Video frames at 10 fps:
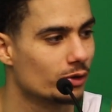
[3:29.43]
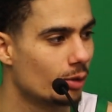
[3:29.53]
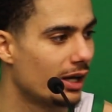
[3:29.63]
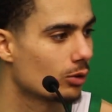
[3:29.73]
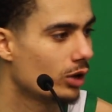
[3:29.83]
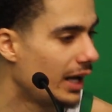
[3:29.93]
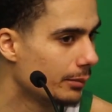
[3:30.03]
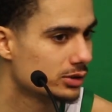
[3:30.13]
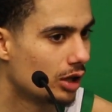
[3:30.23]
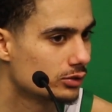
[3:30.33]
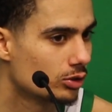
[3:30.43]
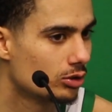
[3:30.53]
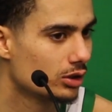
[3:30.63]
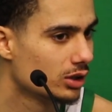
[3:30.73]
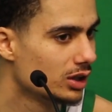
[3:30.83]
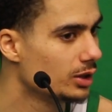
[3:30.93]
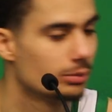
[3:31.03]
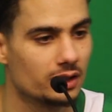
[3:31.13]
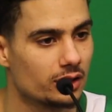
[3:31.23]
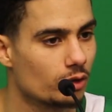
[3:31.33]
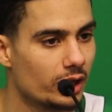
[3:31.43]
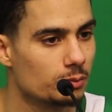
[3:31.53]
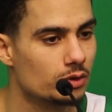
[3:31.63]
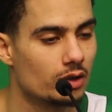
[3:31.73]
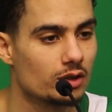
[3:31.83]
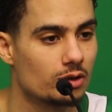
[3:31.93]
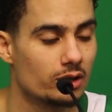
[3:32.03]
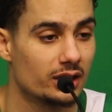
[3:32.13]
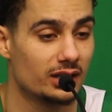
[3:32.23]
no matter what happens off the court, being in a great mood on the court.